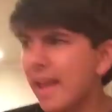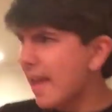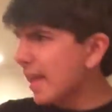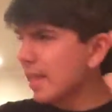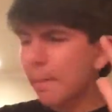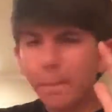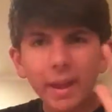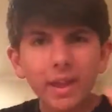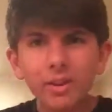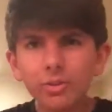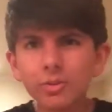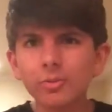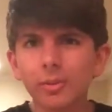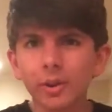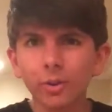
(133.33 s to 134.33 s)
And the
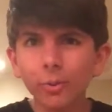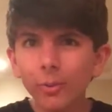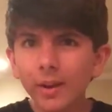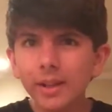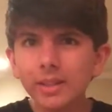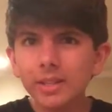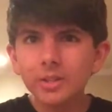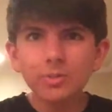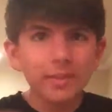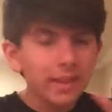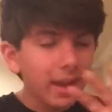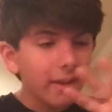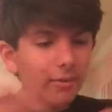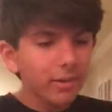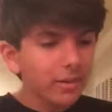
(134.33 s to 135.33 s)
panels were great this
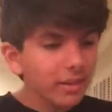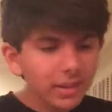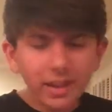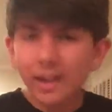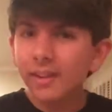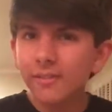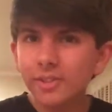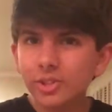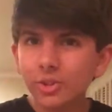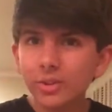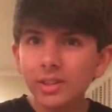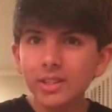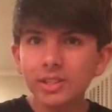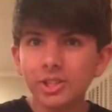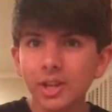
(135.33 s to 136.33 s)
week. I really kind of
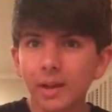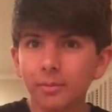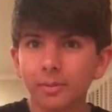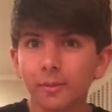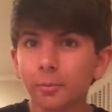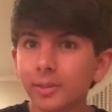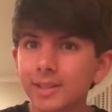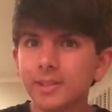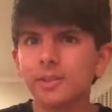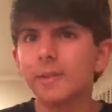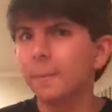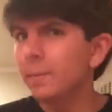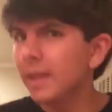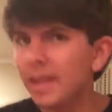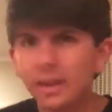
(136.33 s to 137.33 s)
enjoyed this chapter of Bleach,
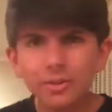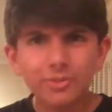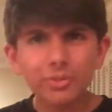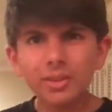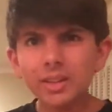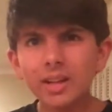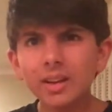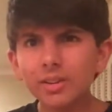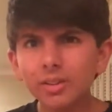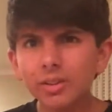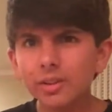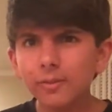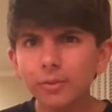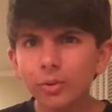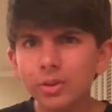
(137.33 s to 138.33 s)
and I was really kind of
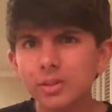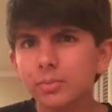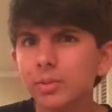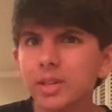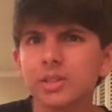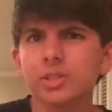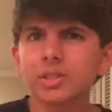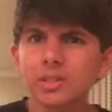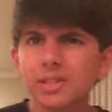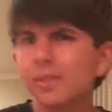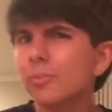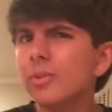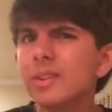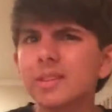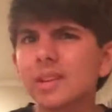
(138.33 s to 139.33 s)
looking forward to Bleach.
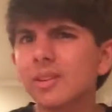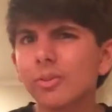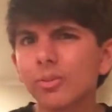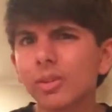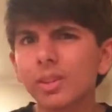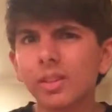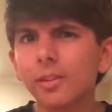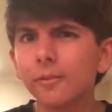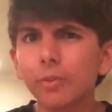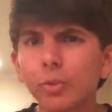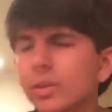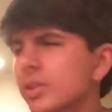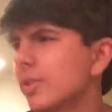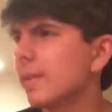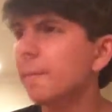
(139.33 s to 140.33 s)
Some weeks I don't really look
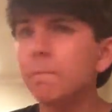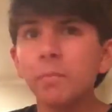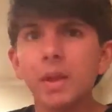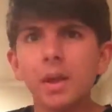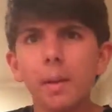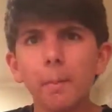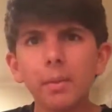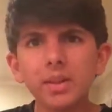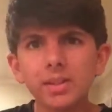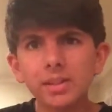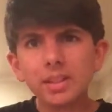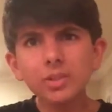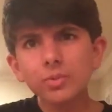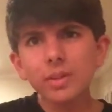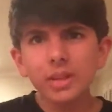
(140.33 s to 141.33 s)
forward to it, but
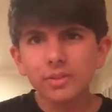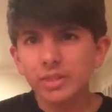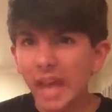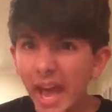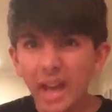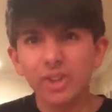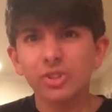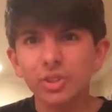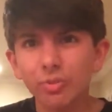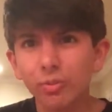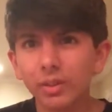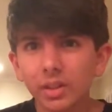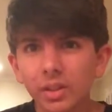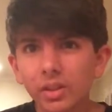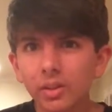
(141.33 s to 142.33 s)
this week I was actually
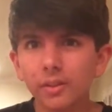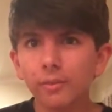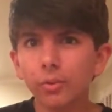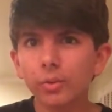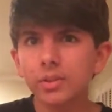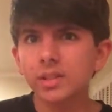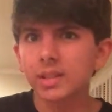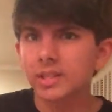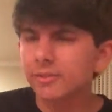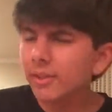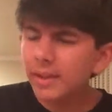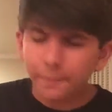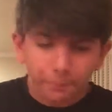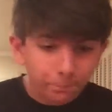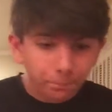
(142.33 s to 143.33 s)
really looking forward to this
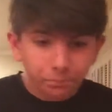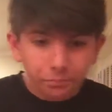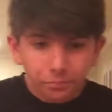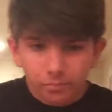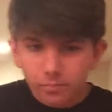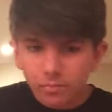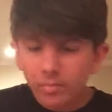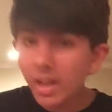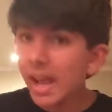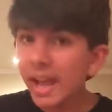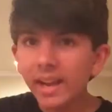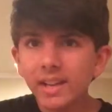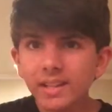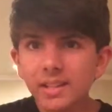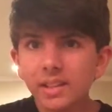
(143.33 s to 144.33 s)
fight, and
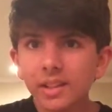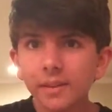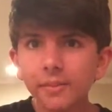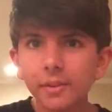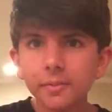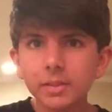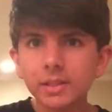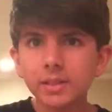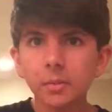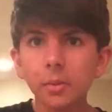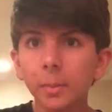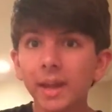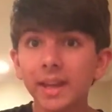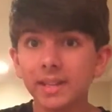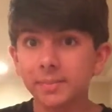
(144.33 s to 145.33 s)
it did live up to some
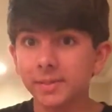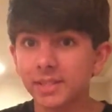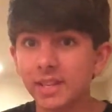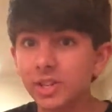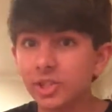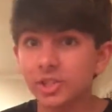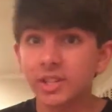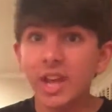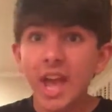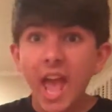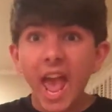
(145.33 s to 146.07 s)
of my expectations.